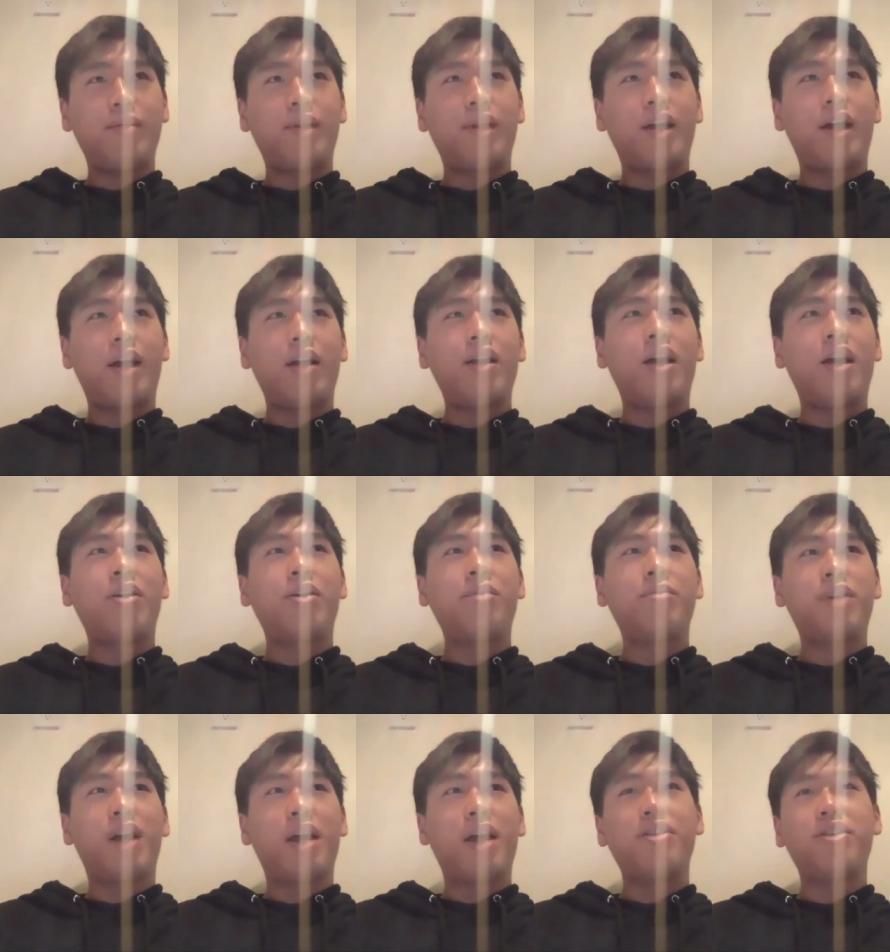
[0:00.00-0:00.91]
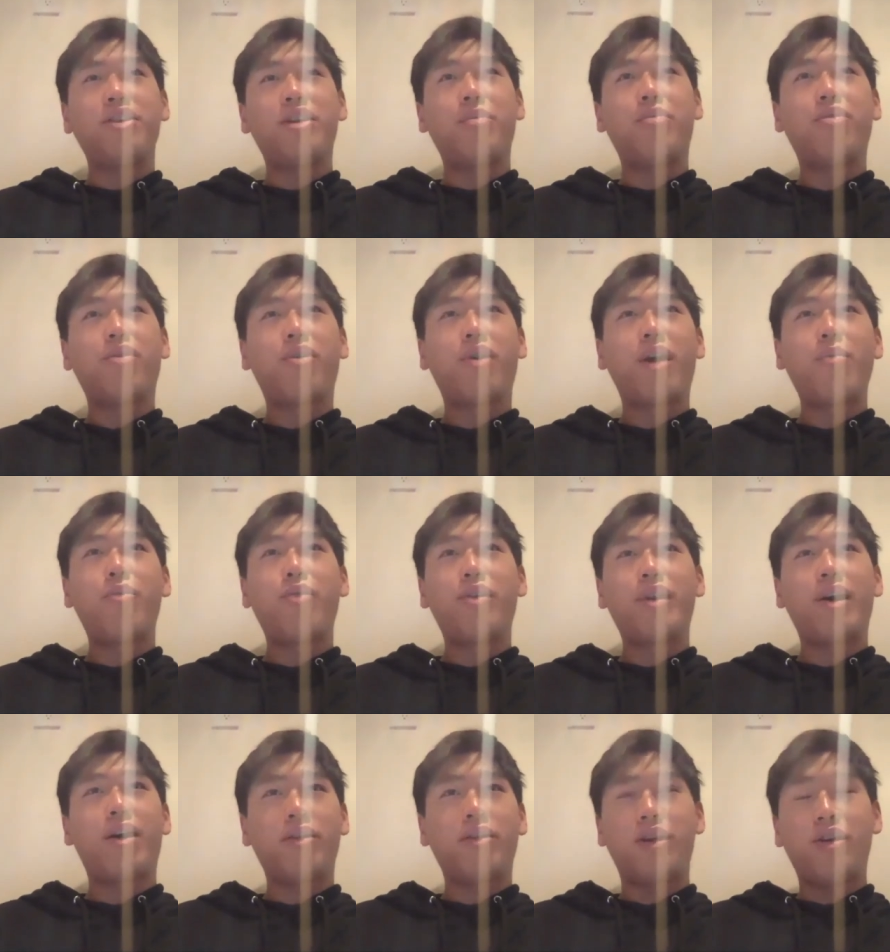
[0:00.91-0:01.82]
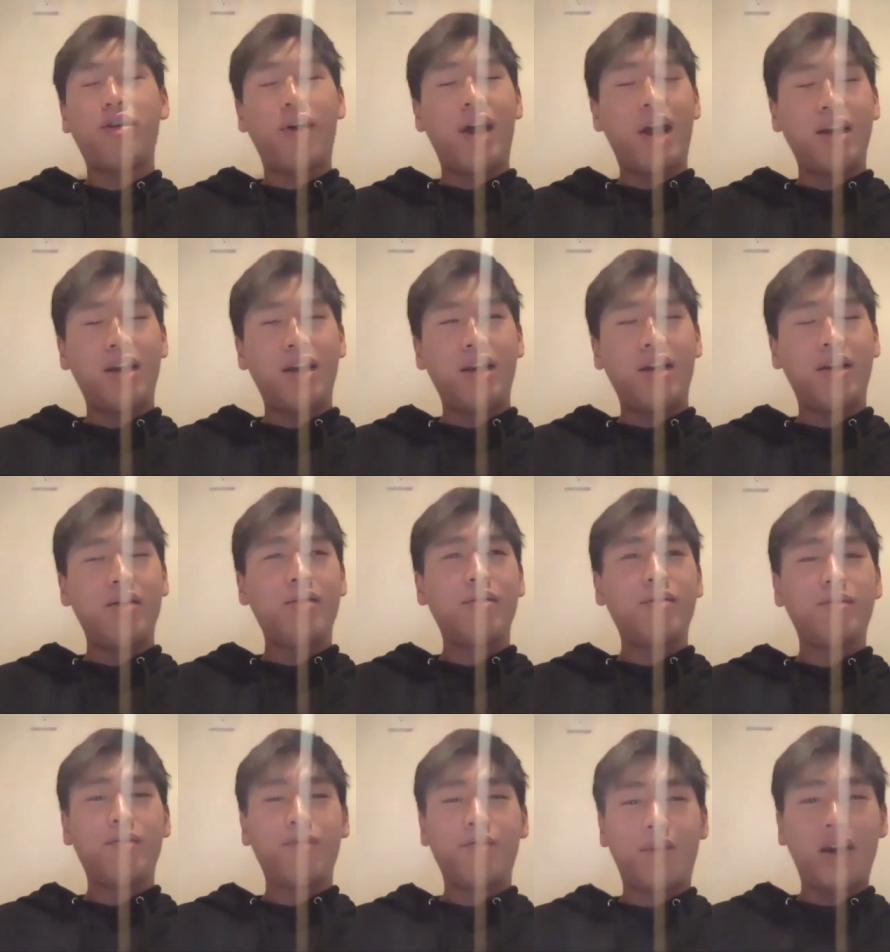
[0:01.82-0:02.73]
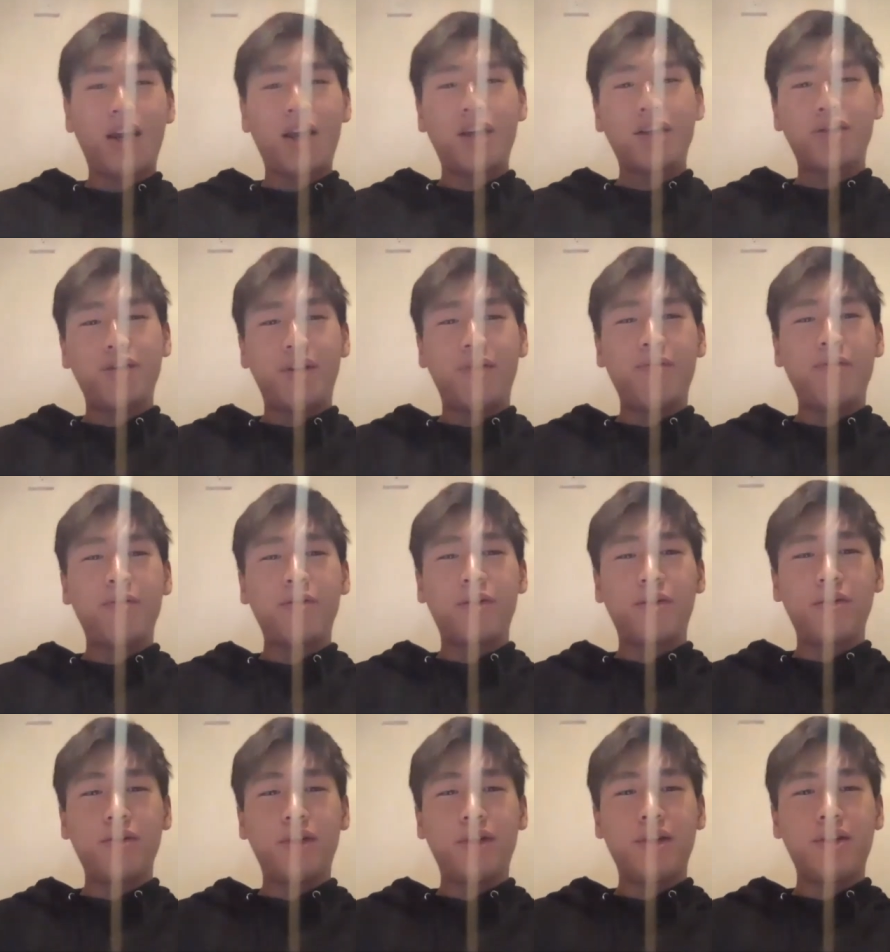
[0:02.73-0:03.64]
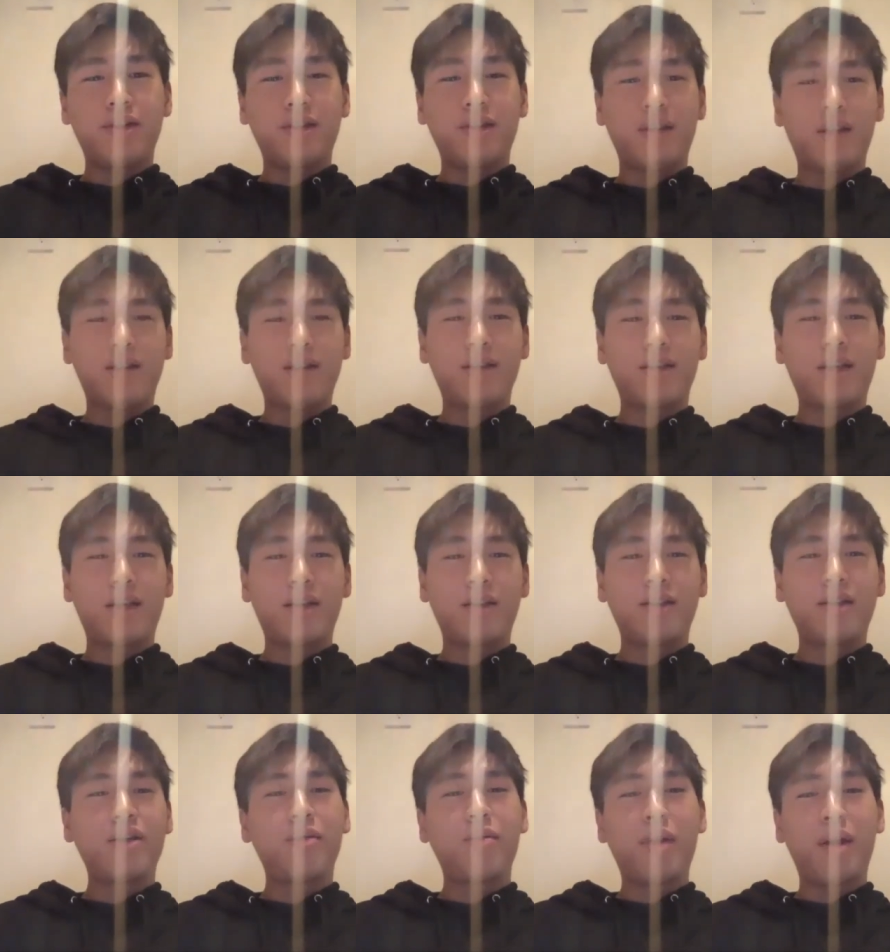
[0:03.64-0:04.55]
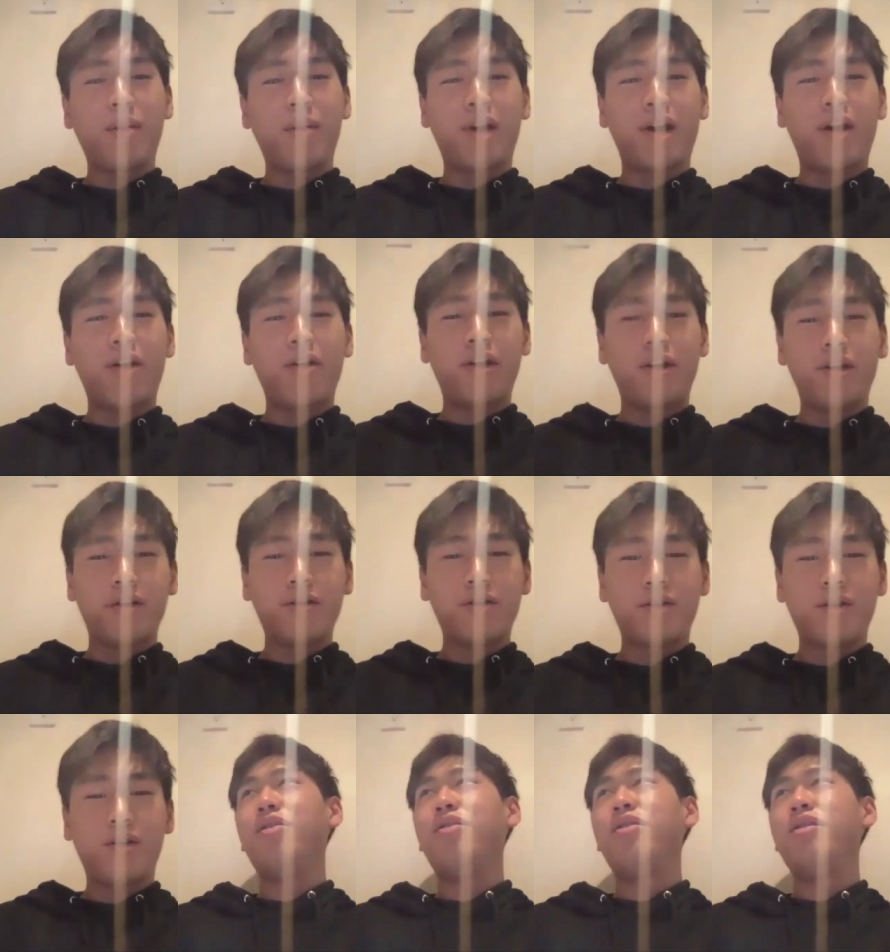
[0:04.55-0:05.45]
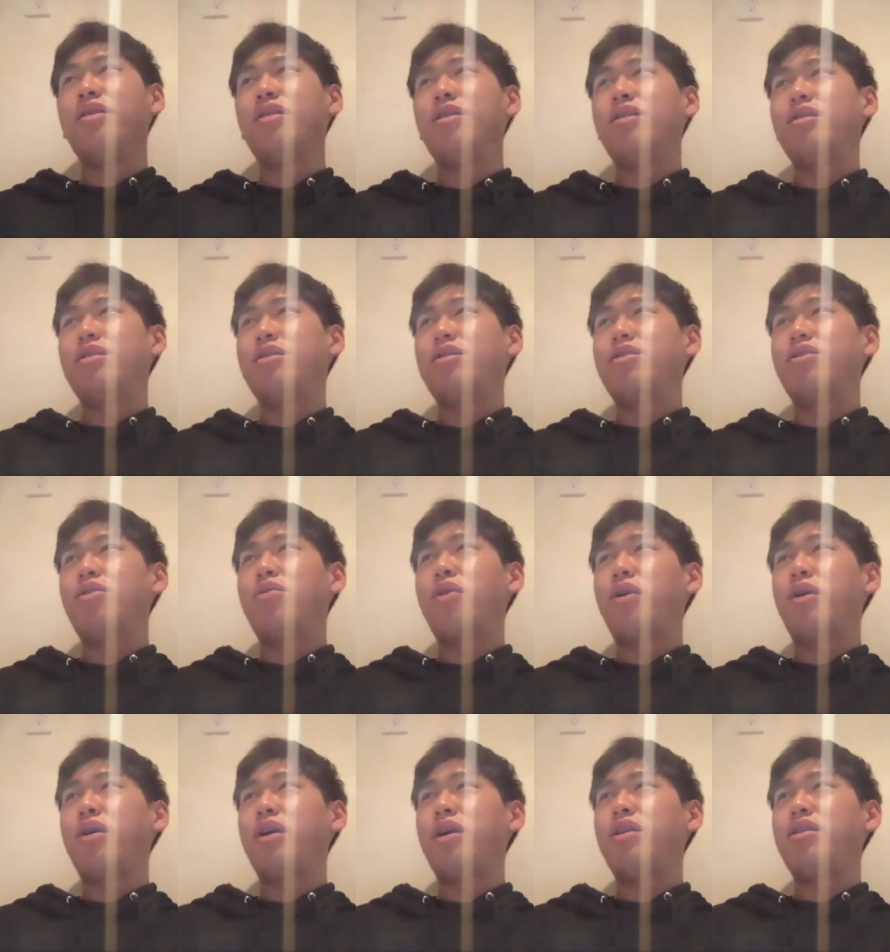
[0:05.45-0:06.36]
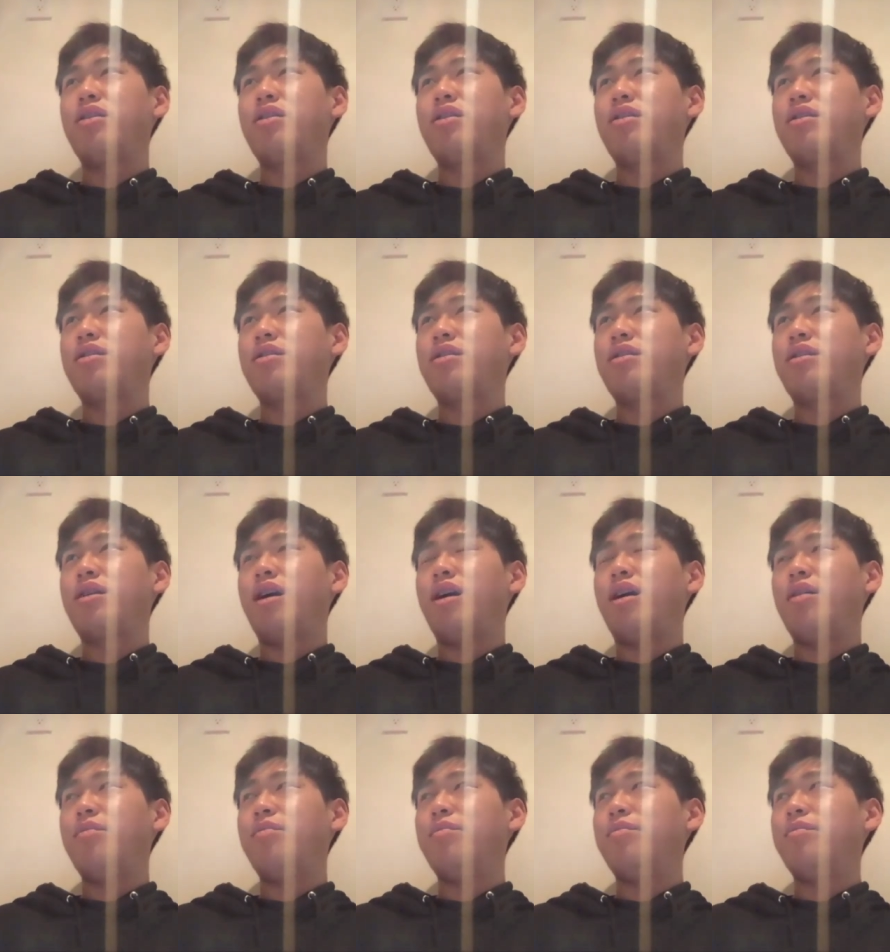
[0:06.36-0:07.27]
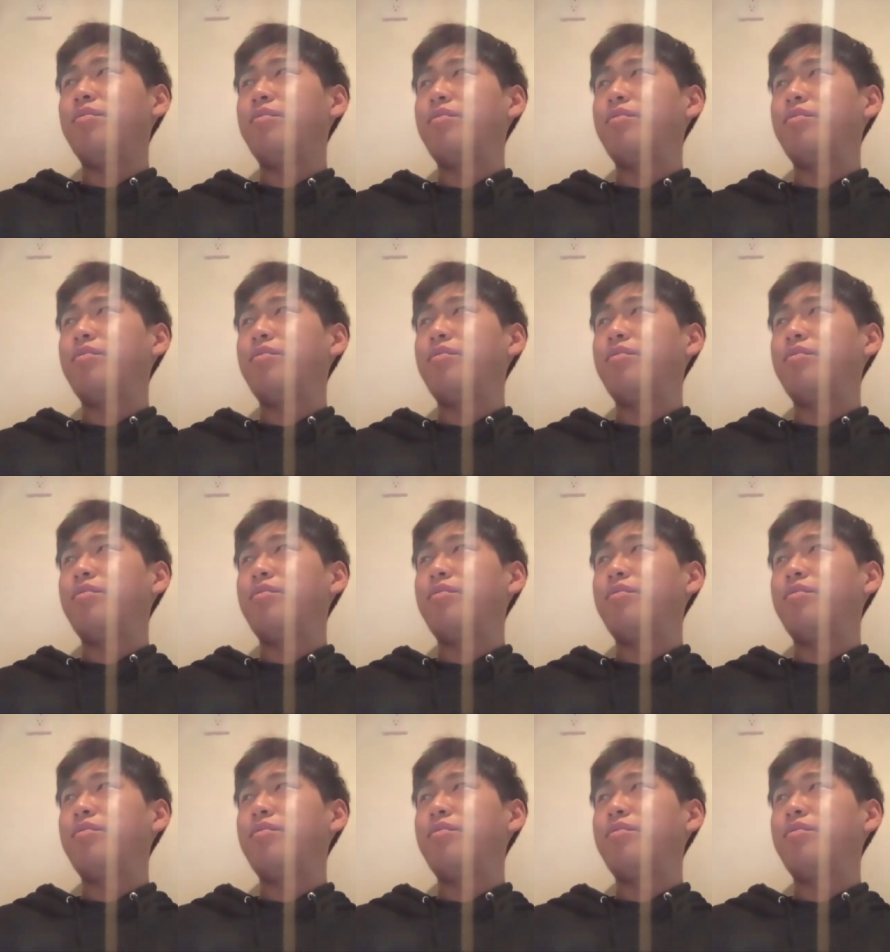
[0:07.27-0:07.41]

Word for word: allow them to enter the program without, you know, any financial difficulties. That's that's their main priority. So don't worry. Um,